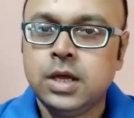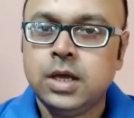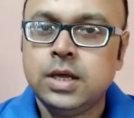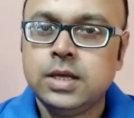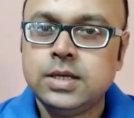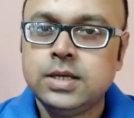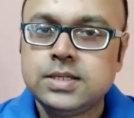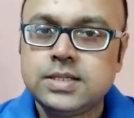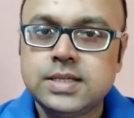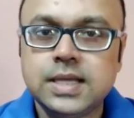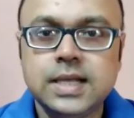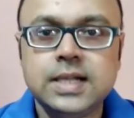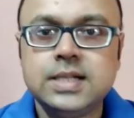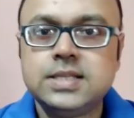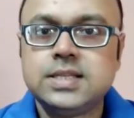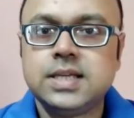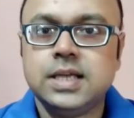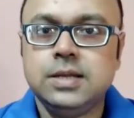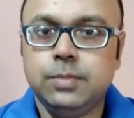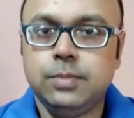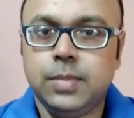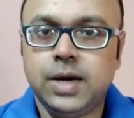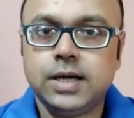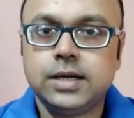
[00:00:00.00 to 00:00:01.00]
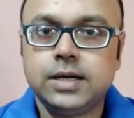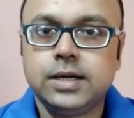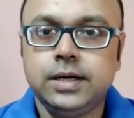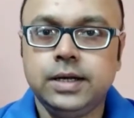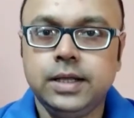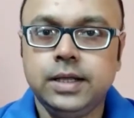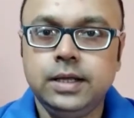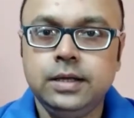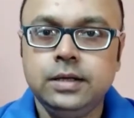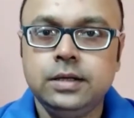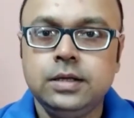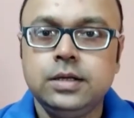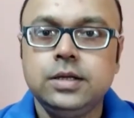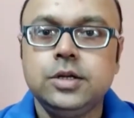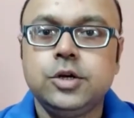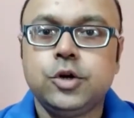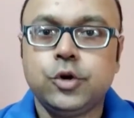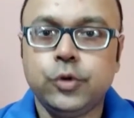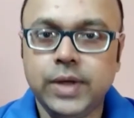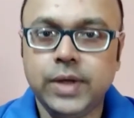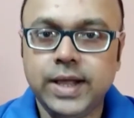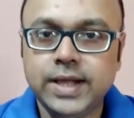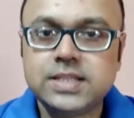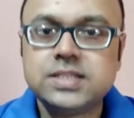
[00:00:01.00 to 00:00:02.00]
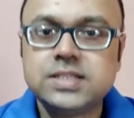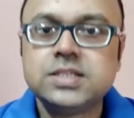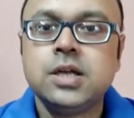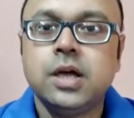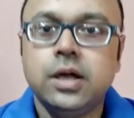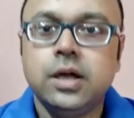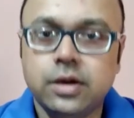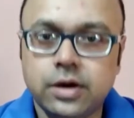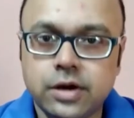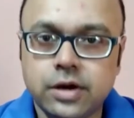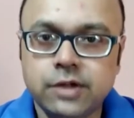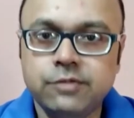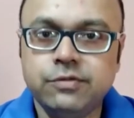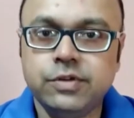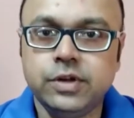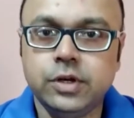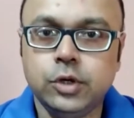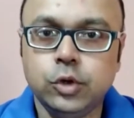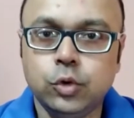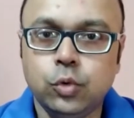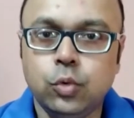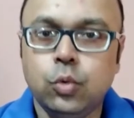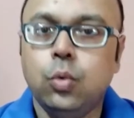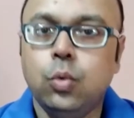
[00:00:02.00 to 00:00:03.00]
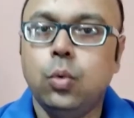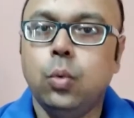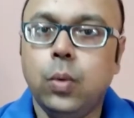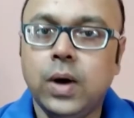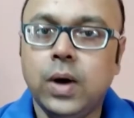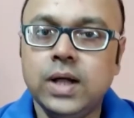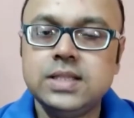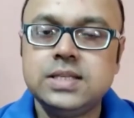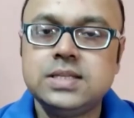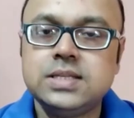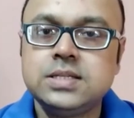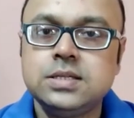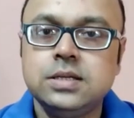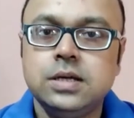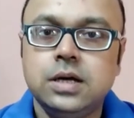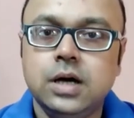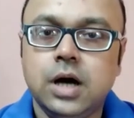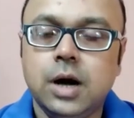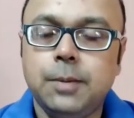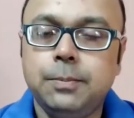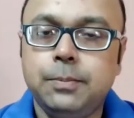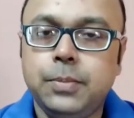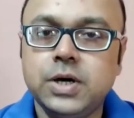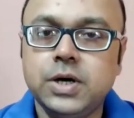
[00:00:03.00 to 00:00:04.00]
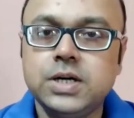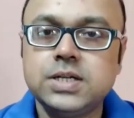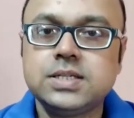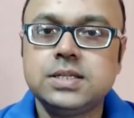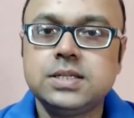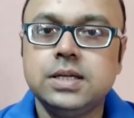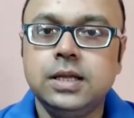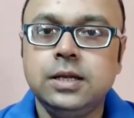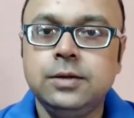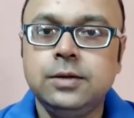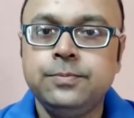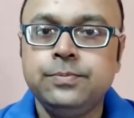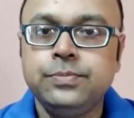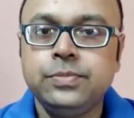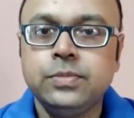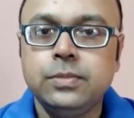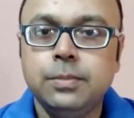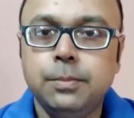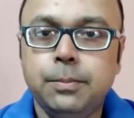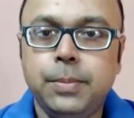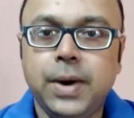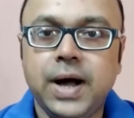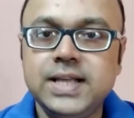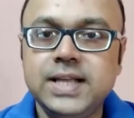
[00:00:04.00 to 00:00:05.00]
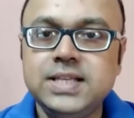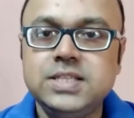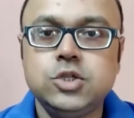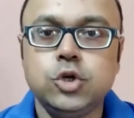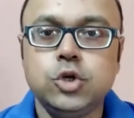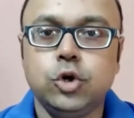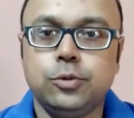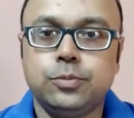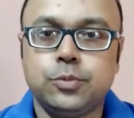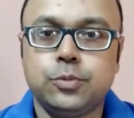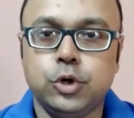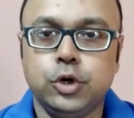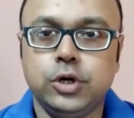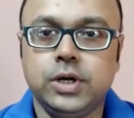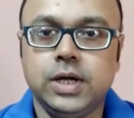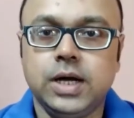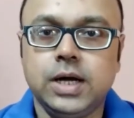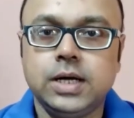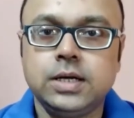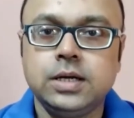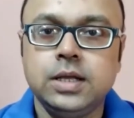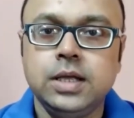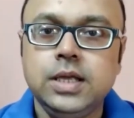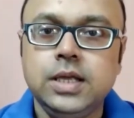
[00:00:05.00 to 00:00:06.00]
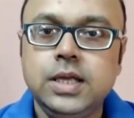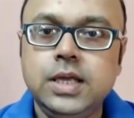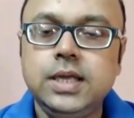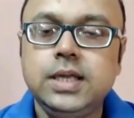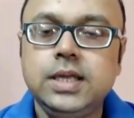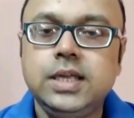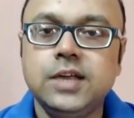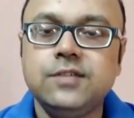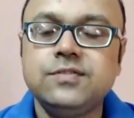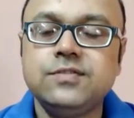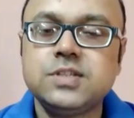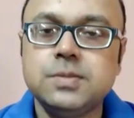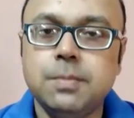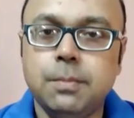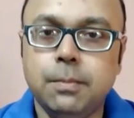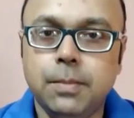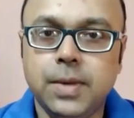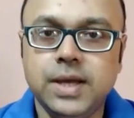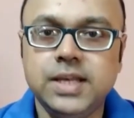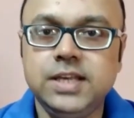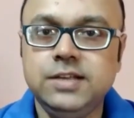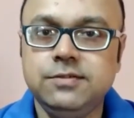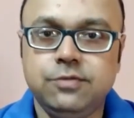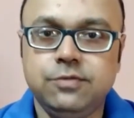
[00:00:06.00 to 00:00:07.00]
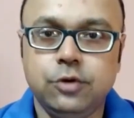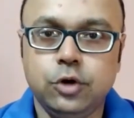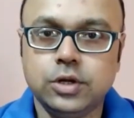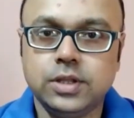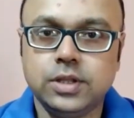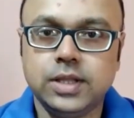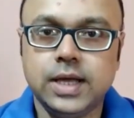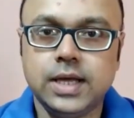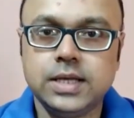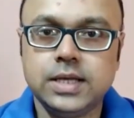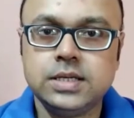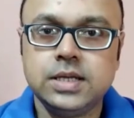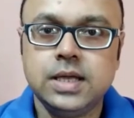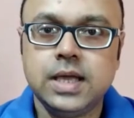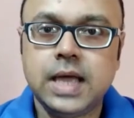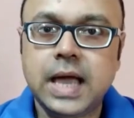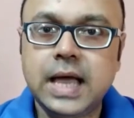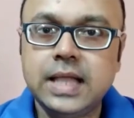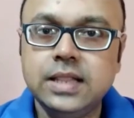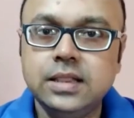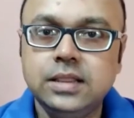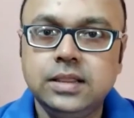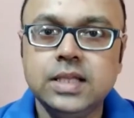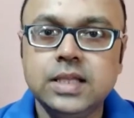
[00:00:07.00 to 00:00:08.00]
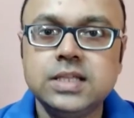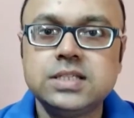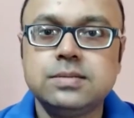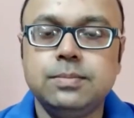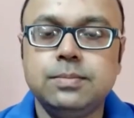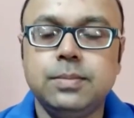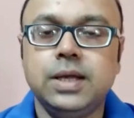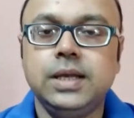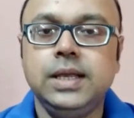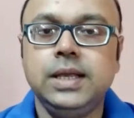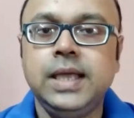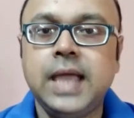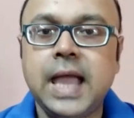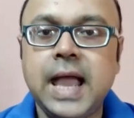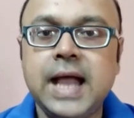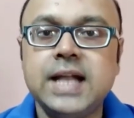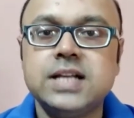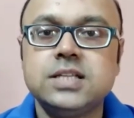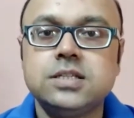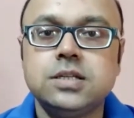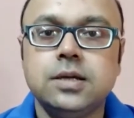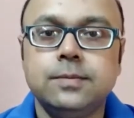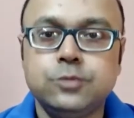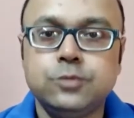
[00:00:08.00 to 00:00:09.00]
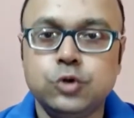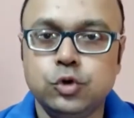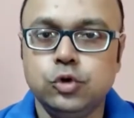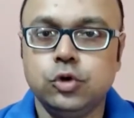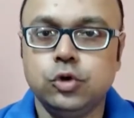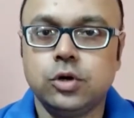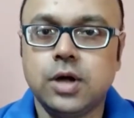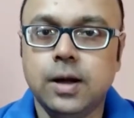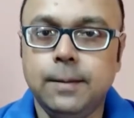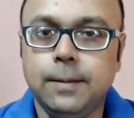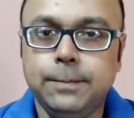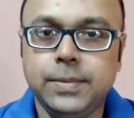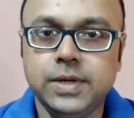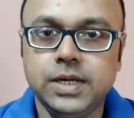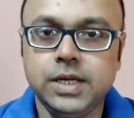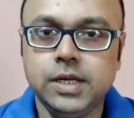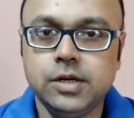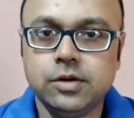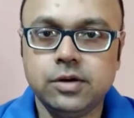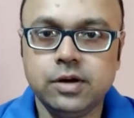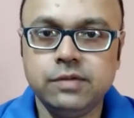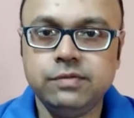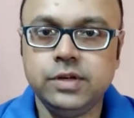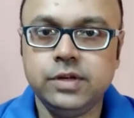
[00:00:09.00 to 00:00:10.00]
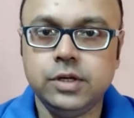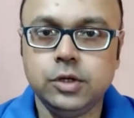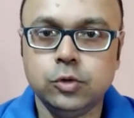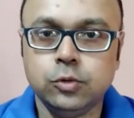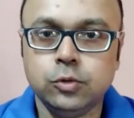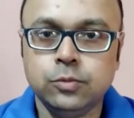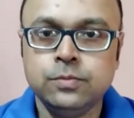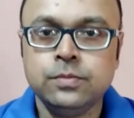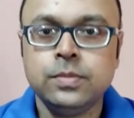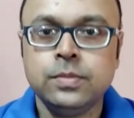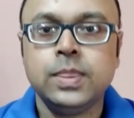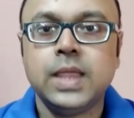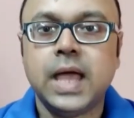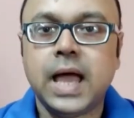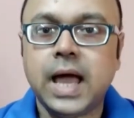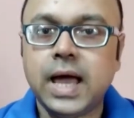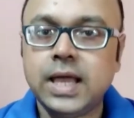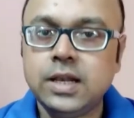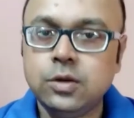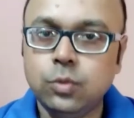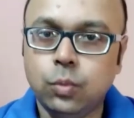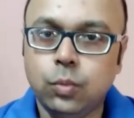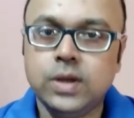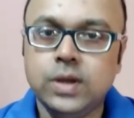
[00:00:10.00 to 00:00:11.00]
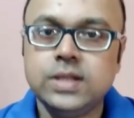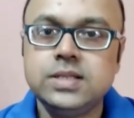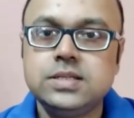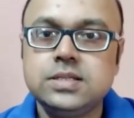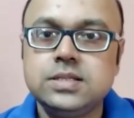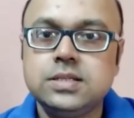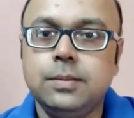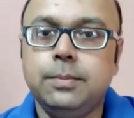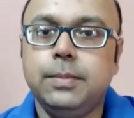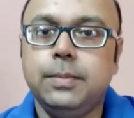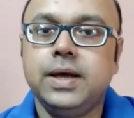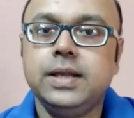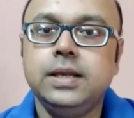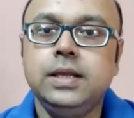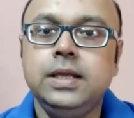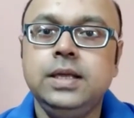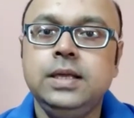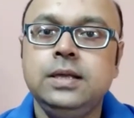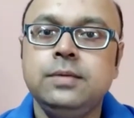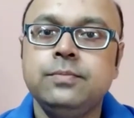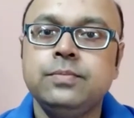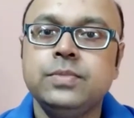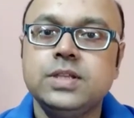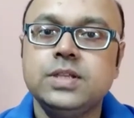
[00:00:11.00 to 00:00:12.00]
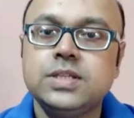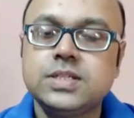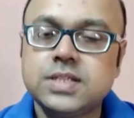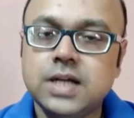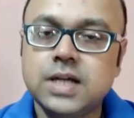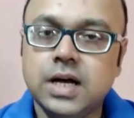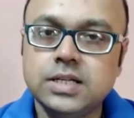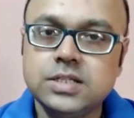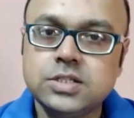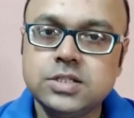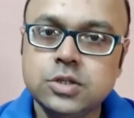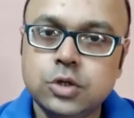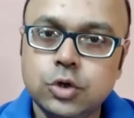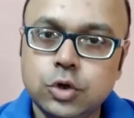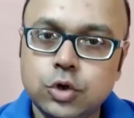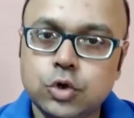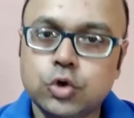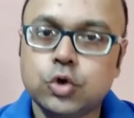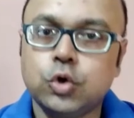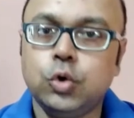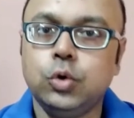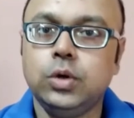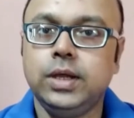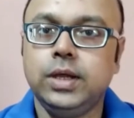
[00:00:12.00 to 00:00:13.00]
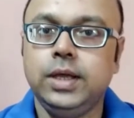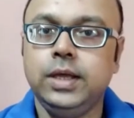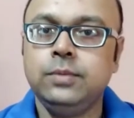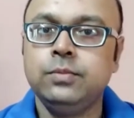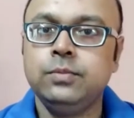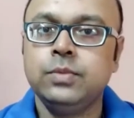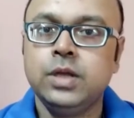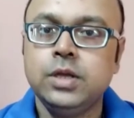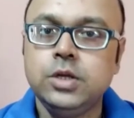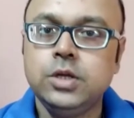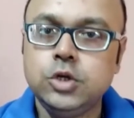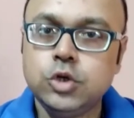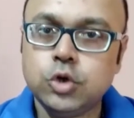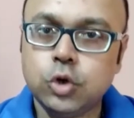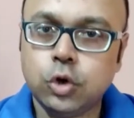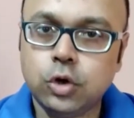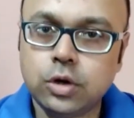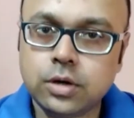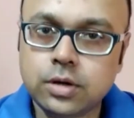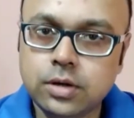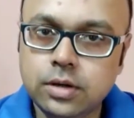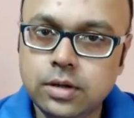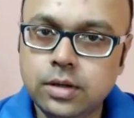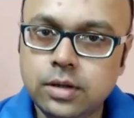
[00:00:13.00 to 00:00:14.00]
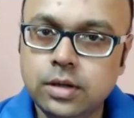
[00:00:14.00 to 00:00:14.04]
Sales and marketing creates revenue. Once a person buys your product, he gives money for that, and this money adds up to your company revenue. And once the money starts rolling, your